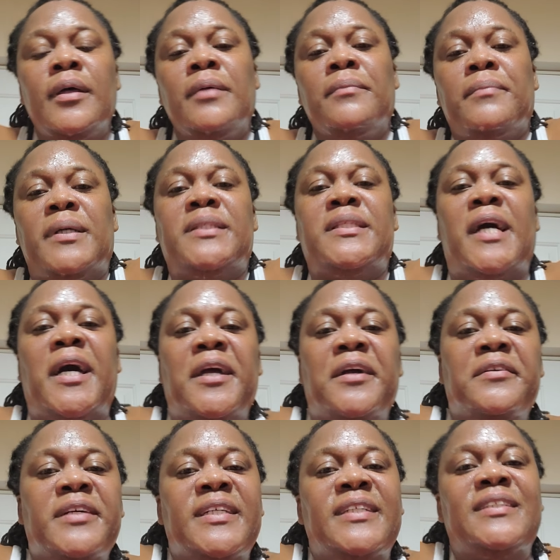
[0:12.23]
My
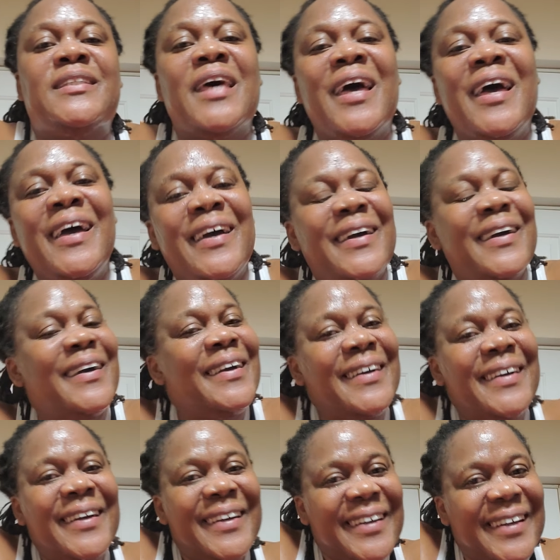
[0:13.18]
diary.
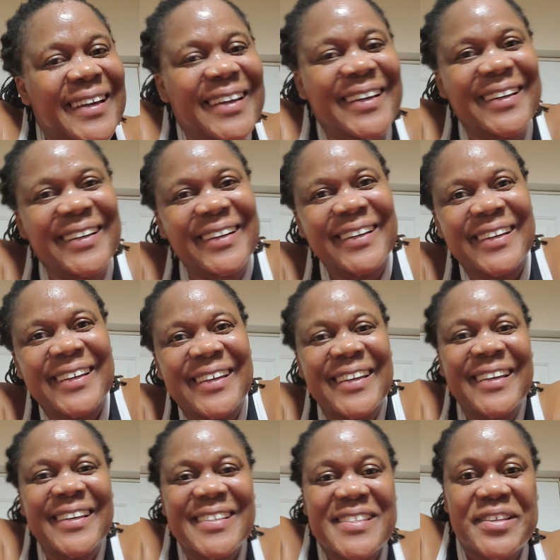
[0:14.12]
yeah, 25 to 40
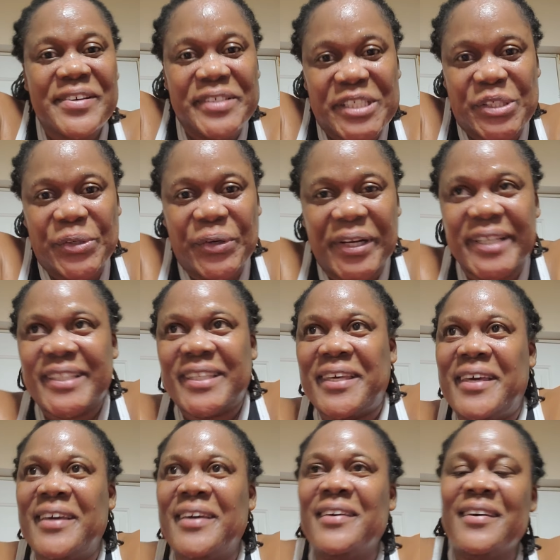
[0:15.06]
on so short.
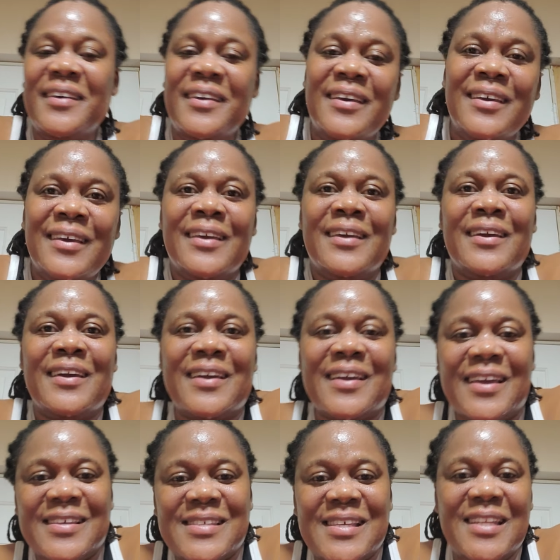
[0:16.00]
Because
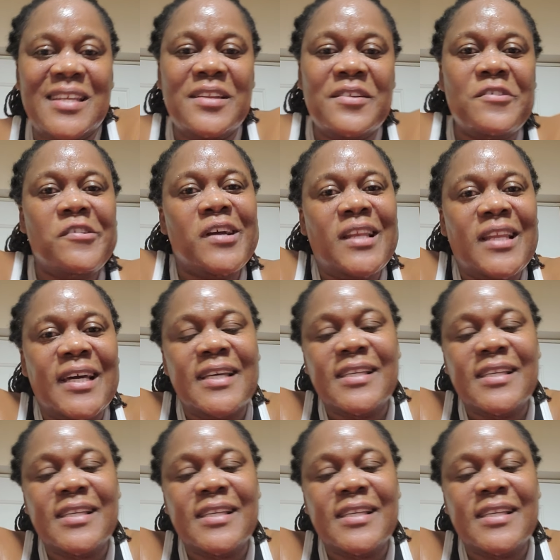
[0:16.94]
I didn't know